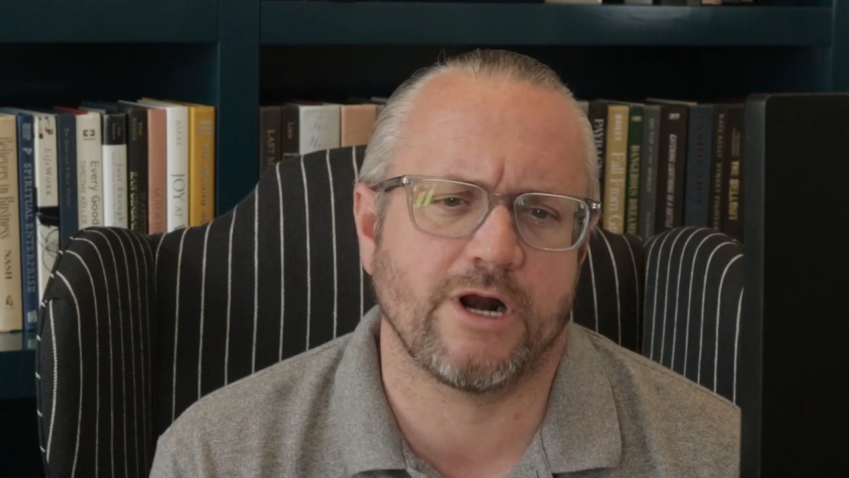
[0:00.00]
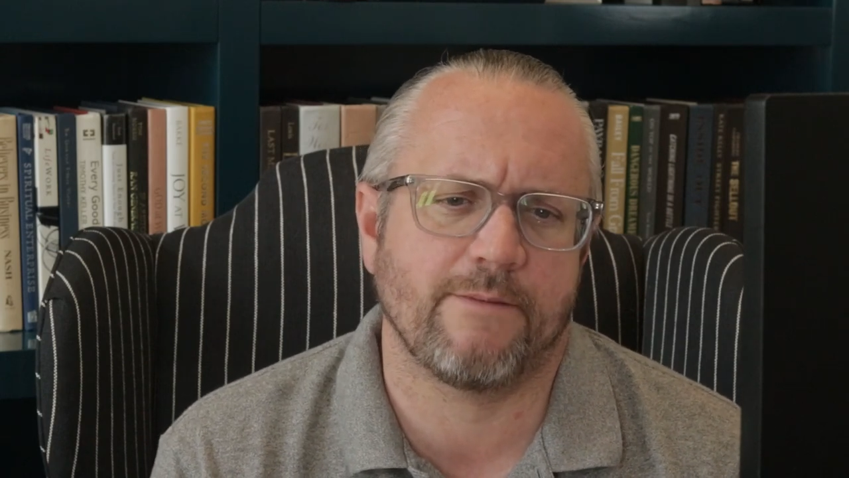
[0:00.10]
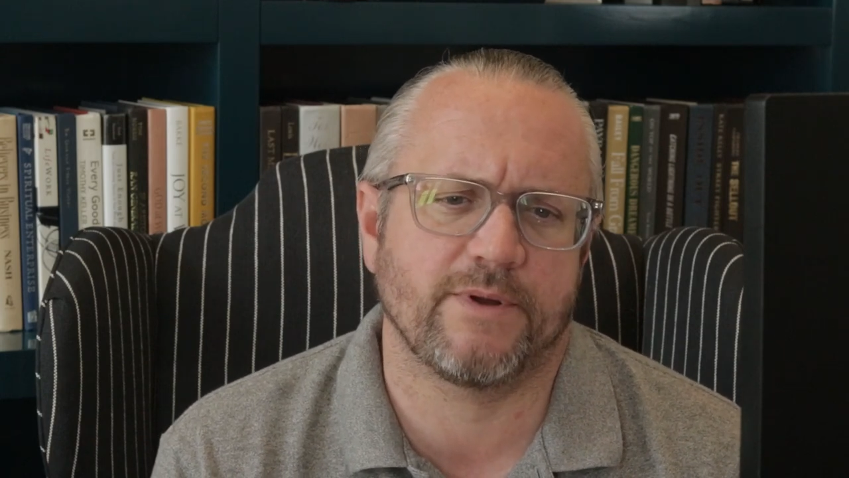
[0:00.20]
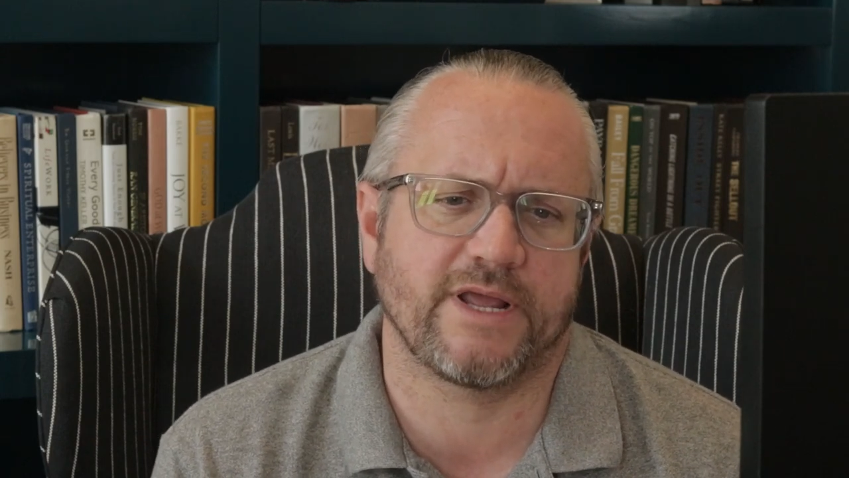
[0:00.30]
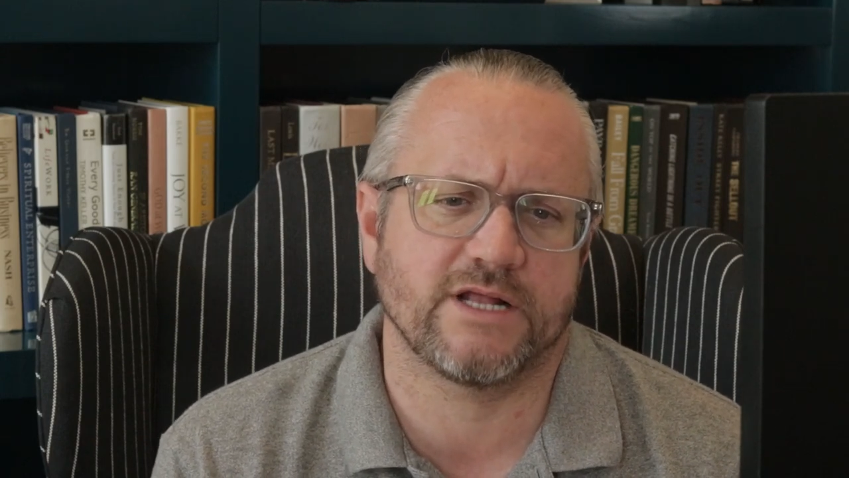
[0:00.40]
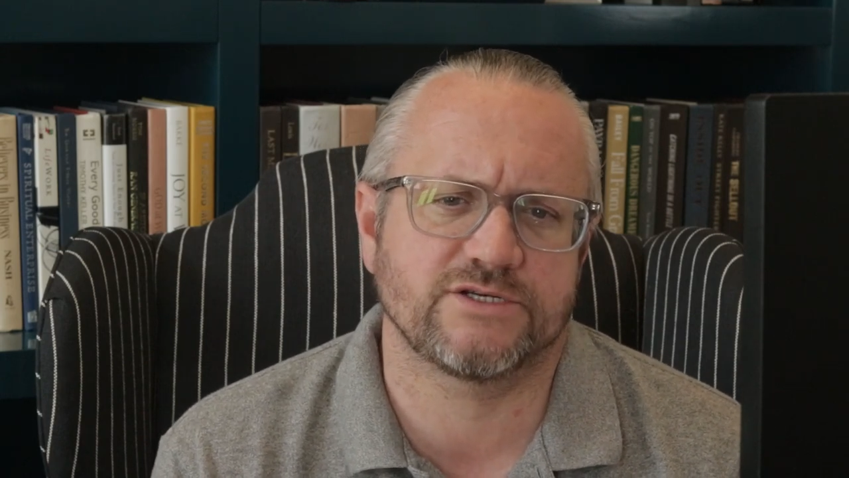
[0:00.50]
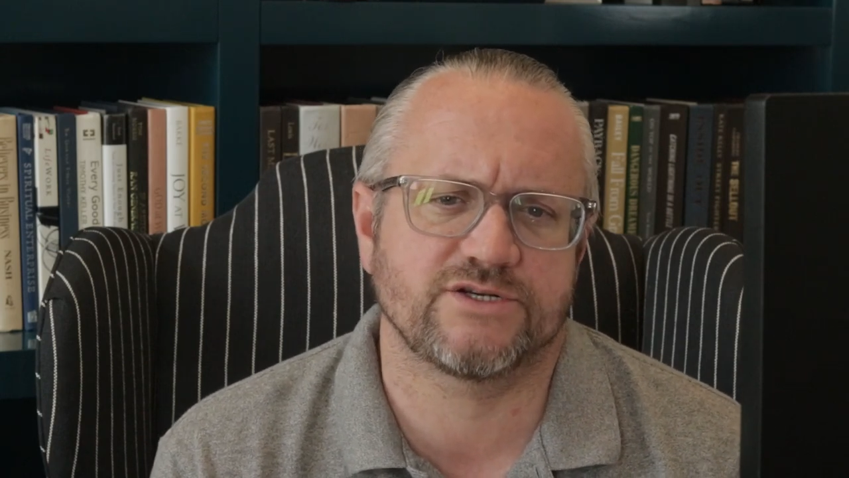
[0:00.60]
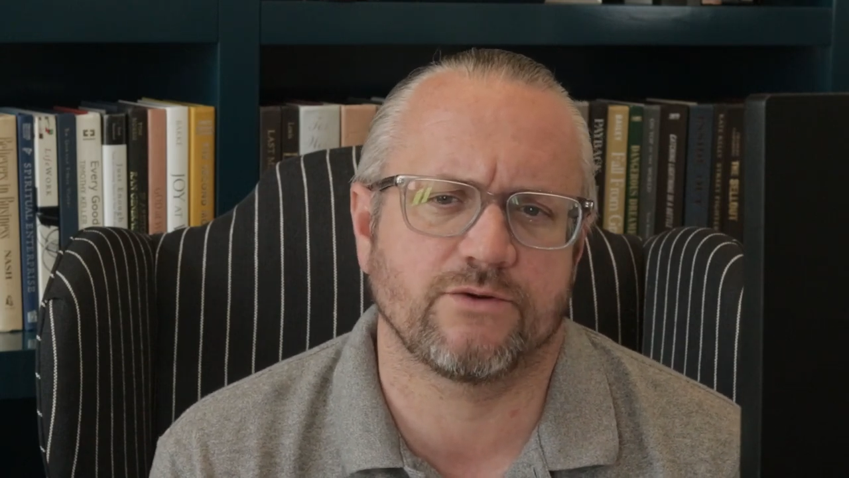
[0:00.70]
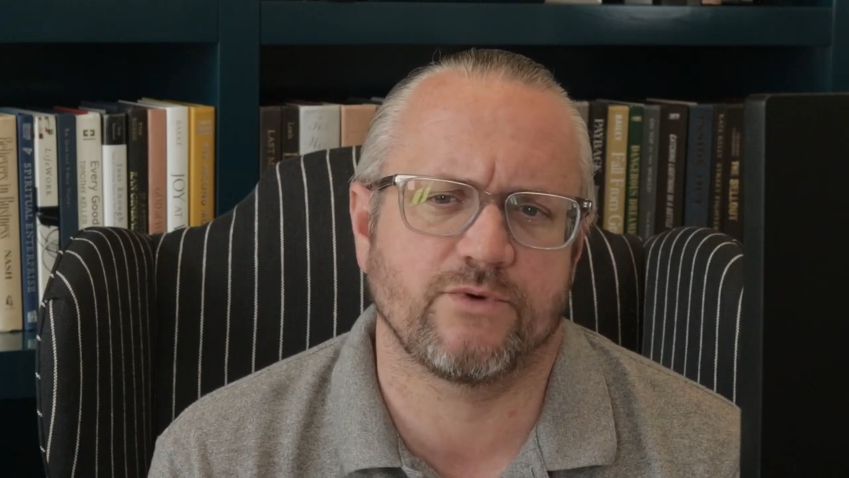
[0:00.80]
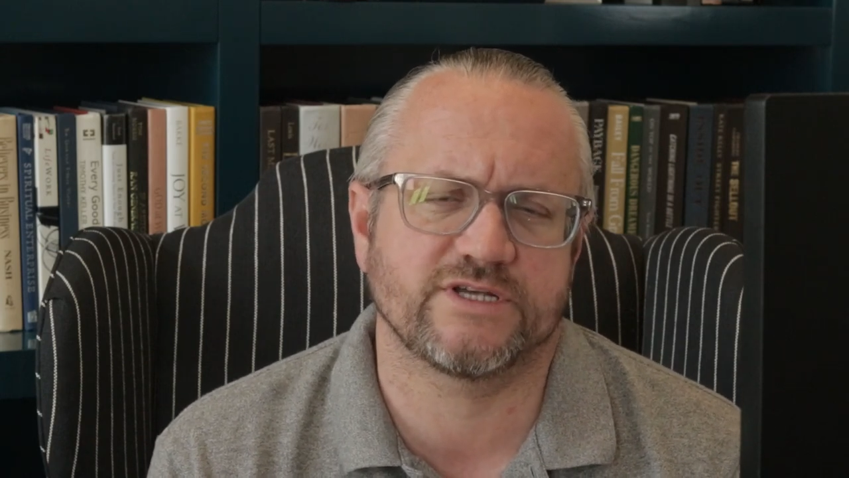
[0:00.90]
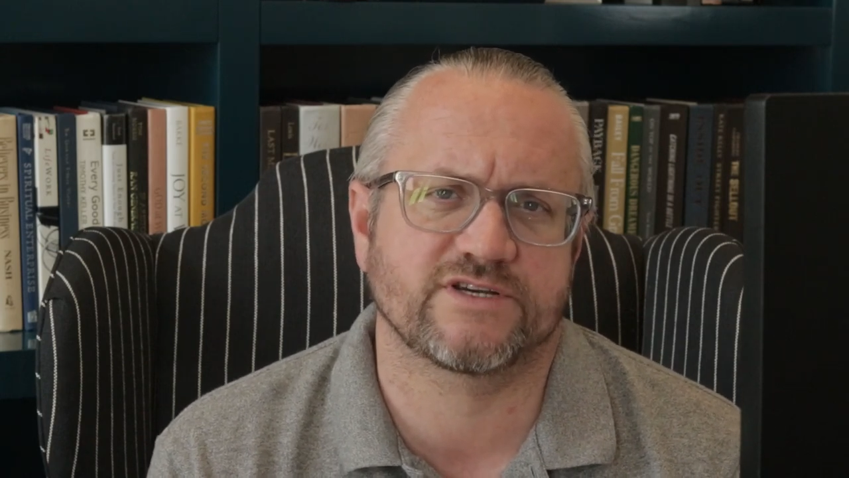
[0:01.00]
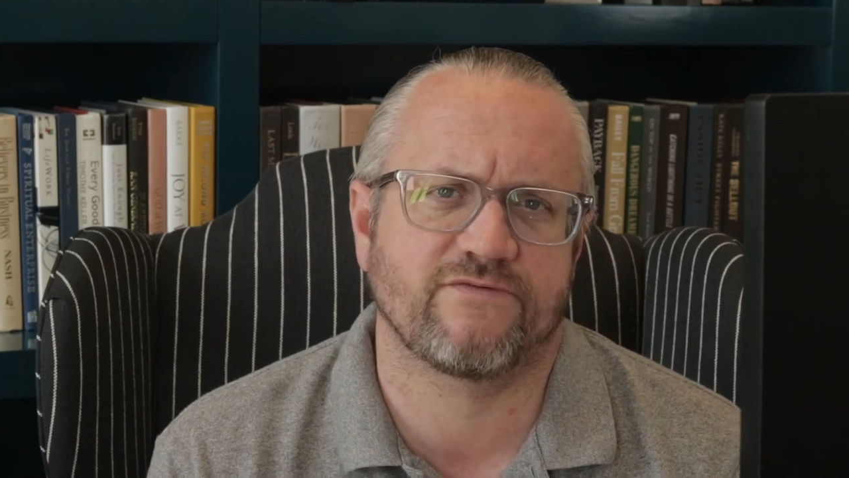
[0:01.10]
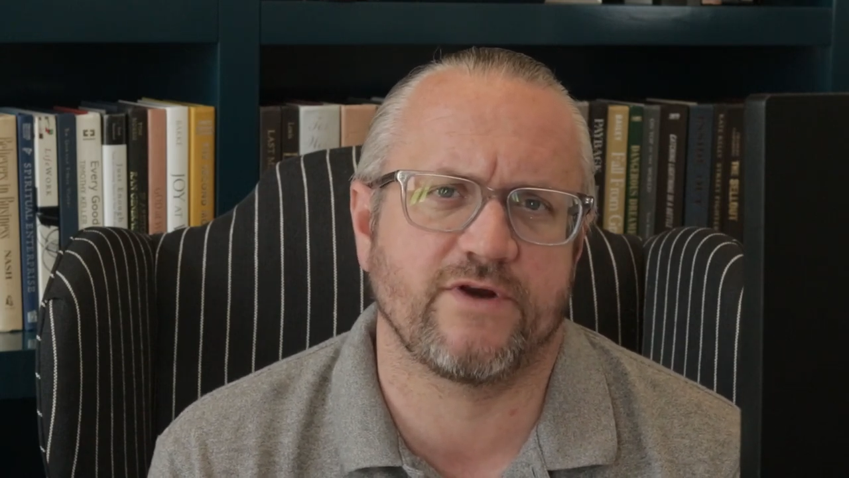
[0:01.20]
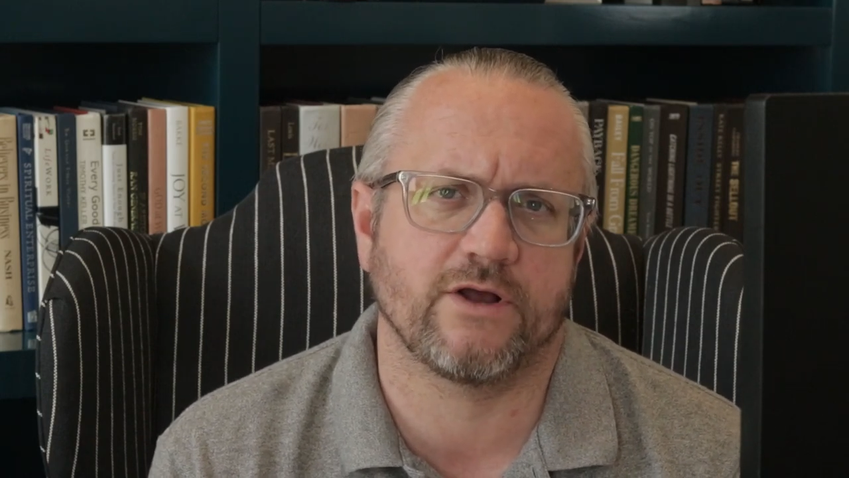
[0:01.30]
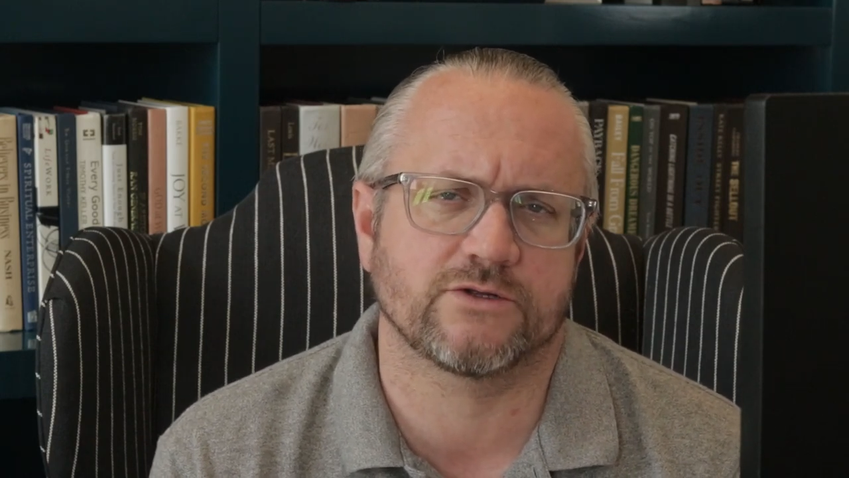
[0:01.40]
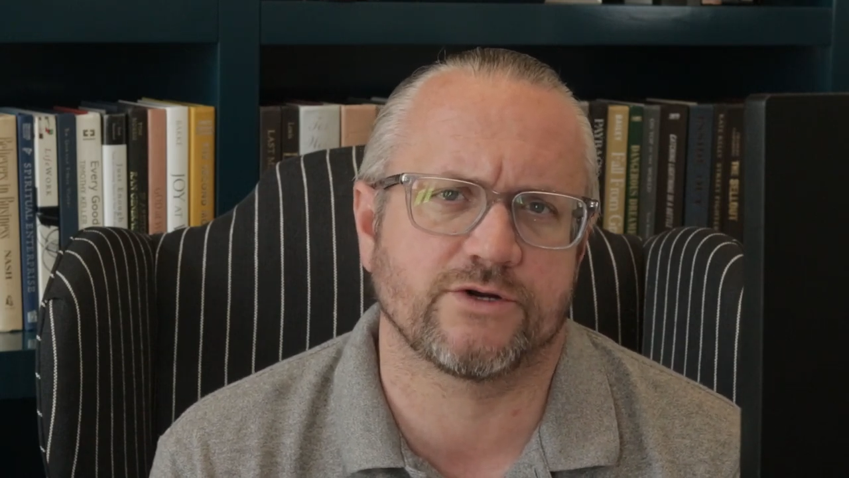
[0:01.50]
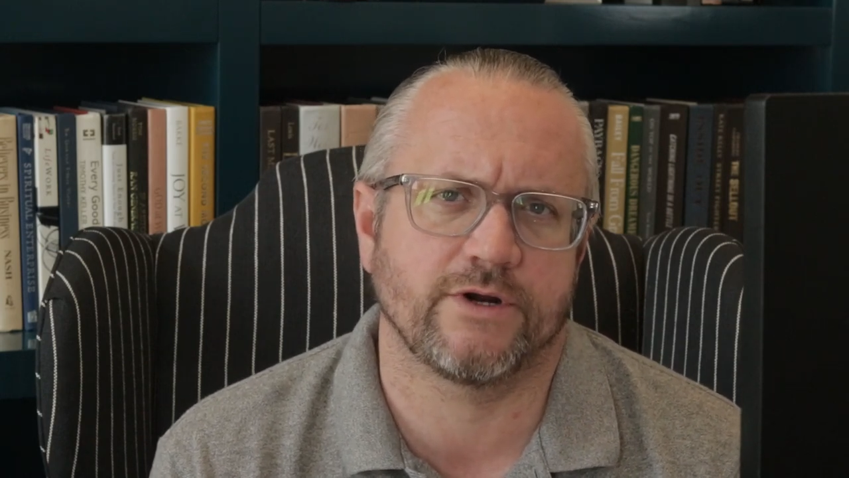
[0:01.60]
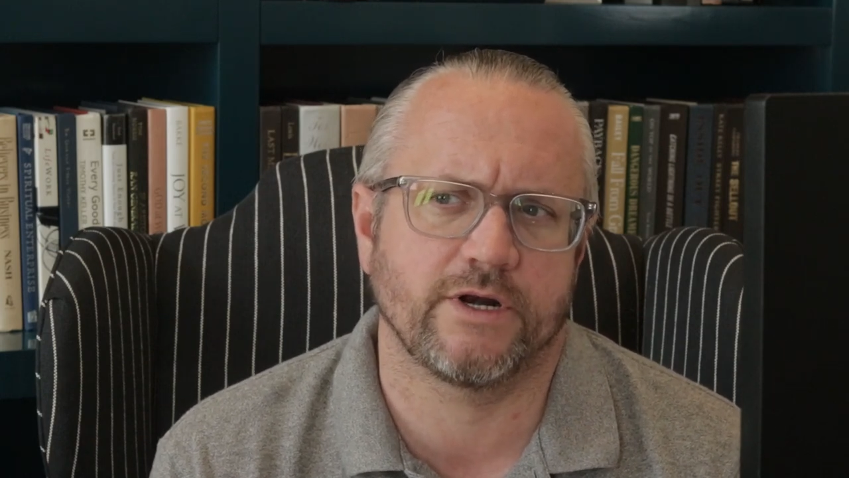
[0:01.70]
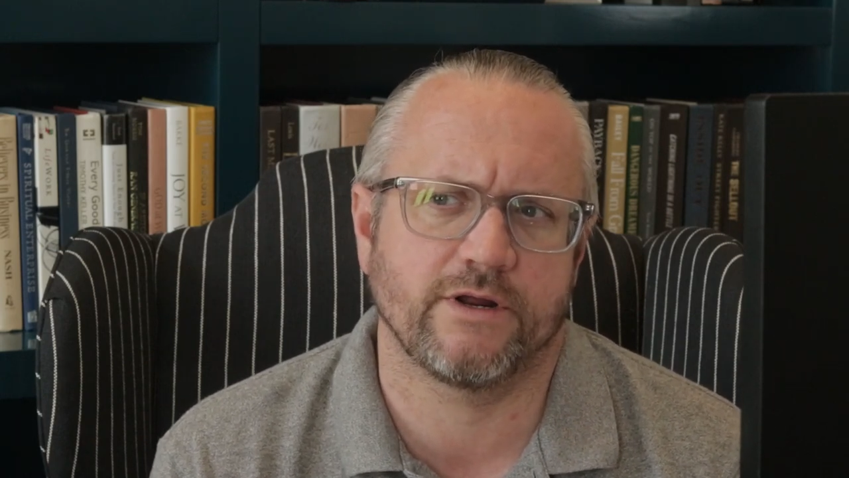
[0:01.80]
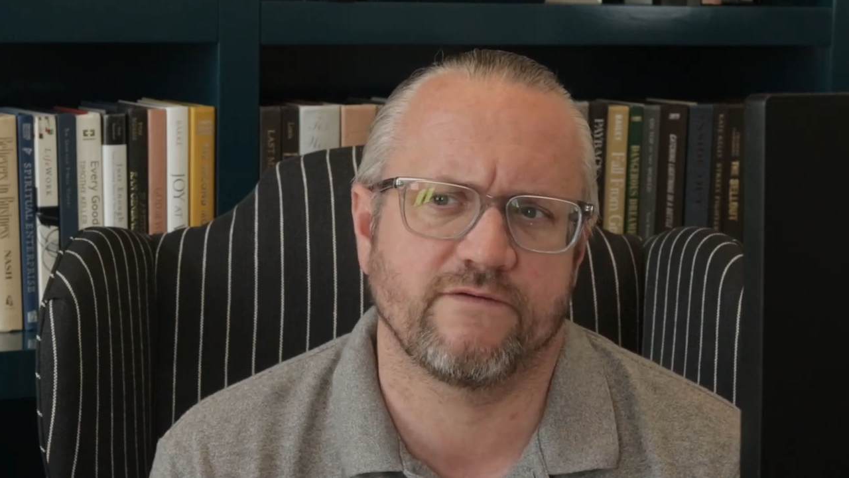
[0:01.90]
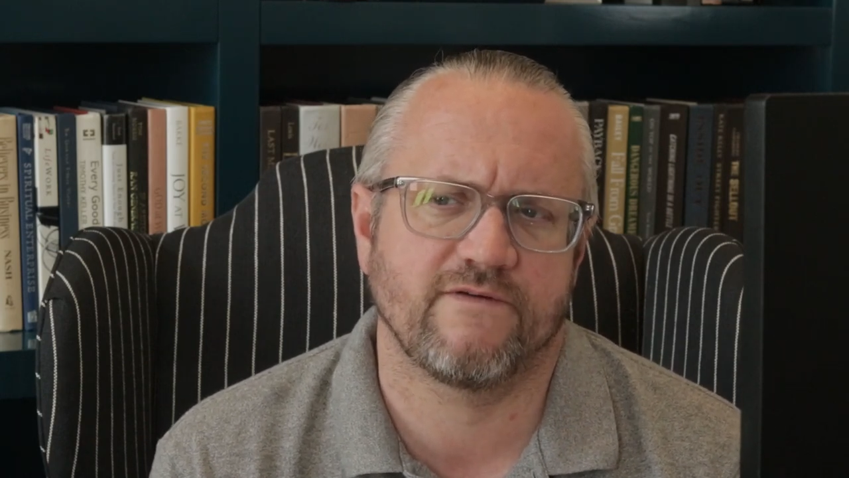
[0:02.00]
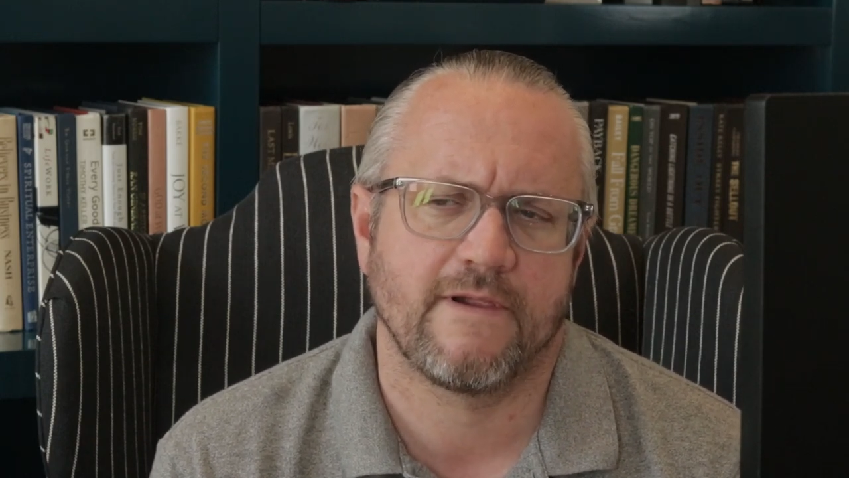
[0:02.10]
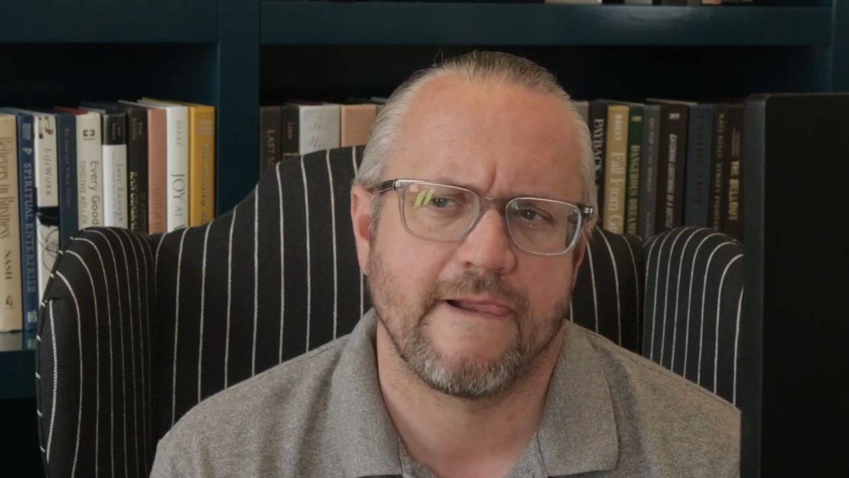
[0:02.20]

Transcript: up against a risk-free alternative,